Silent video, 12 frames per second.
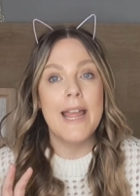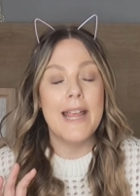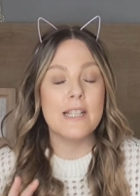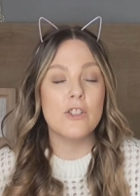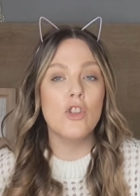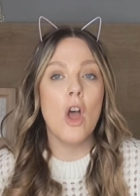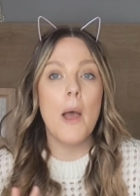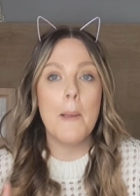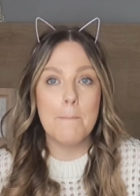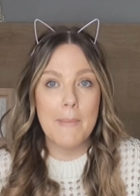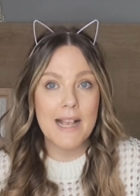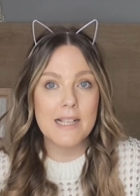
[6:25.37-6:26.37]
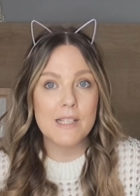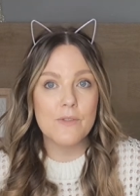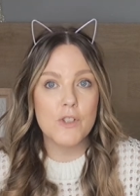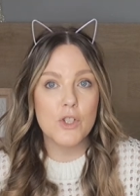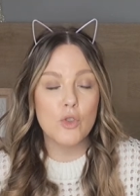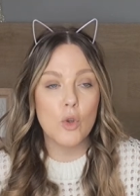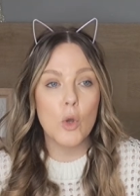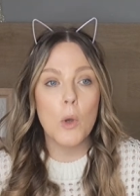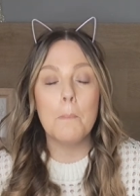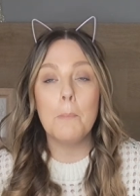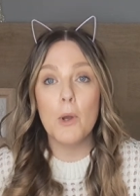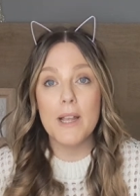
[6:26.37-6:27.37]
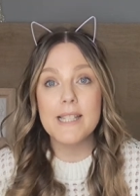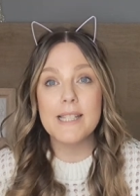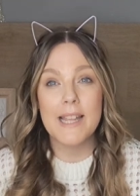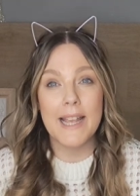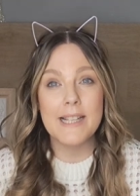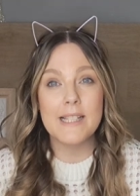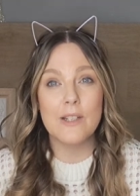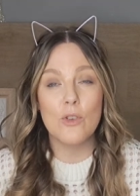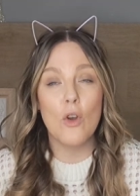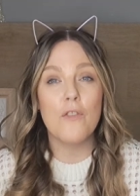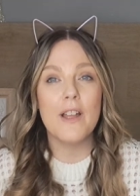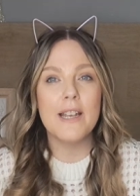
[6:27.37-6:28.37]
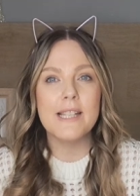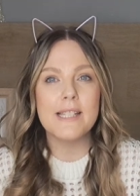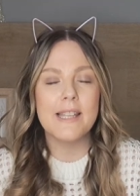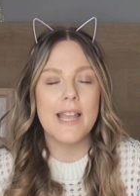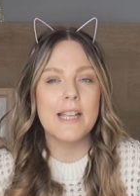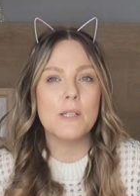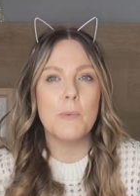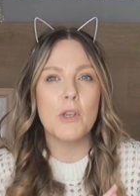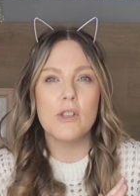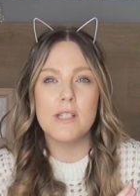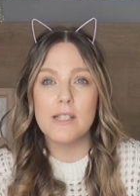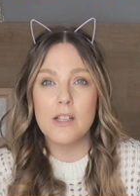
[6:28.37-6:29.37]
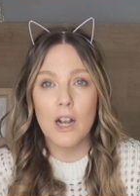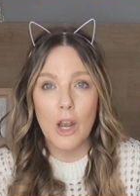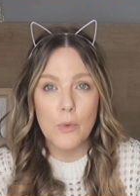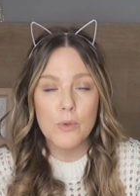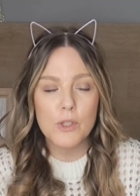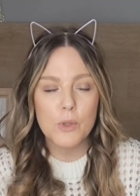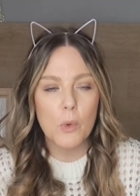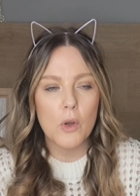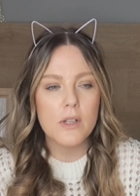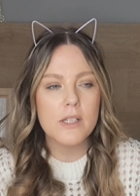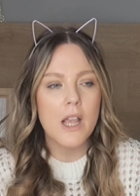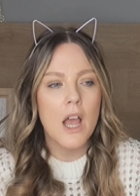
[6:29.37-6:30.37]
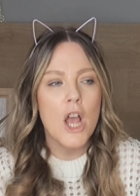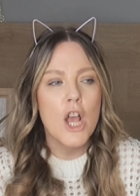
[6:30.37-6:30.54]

is not a massive store, but it's nice enough and it's nice because it's close to us.